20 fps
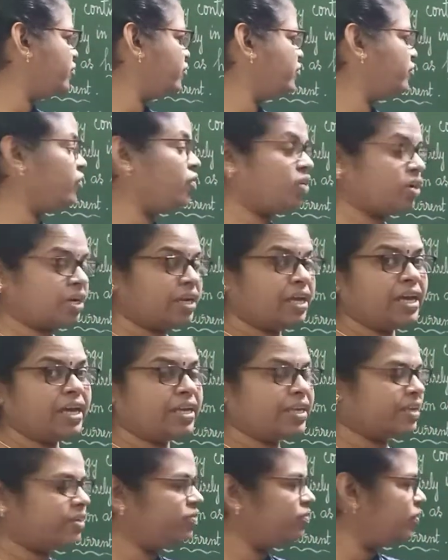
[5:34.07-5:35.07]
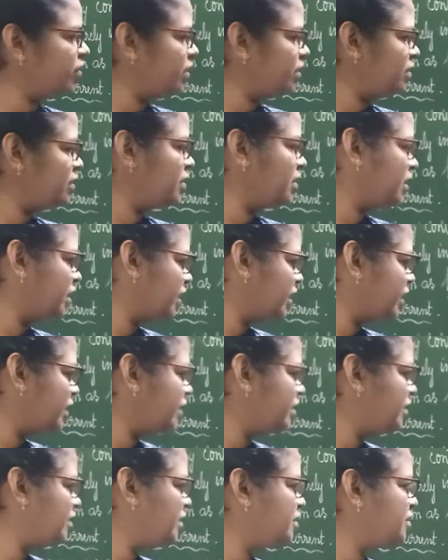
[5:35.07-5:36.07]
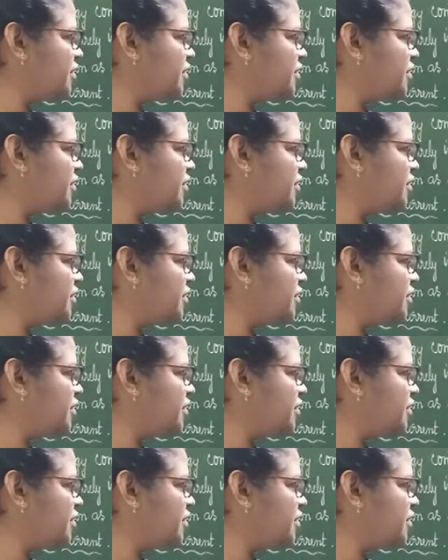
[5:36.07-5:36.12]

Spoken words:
for a given current.